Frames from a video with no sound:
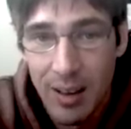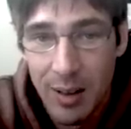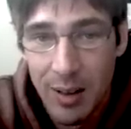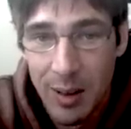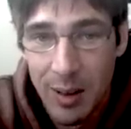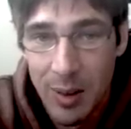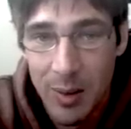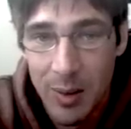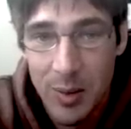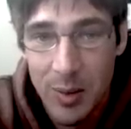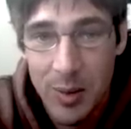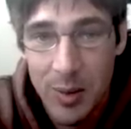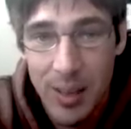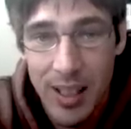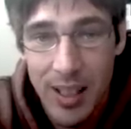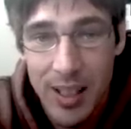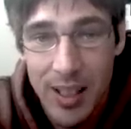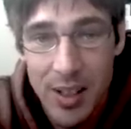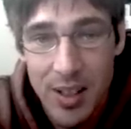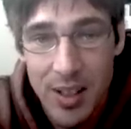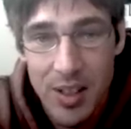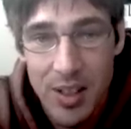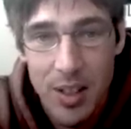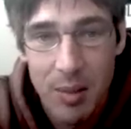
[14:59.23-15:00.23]
close
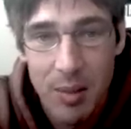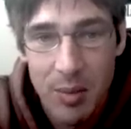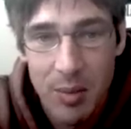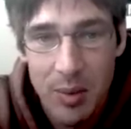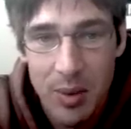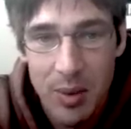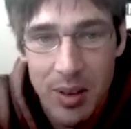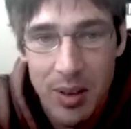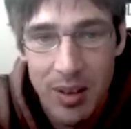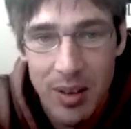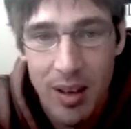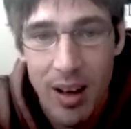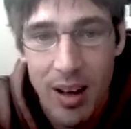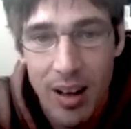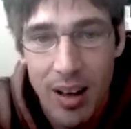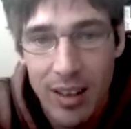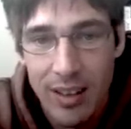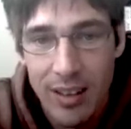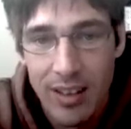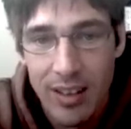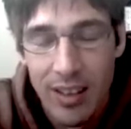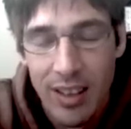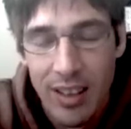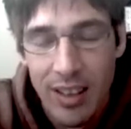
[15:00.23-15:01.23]
relationships with dogs.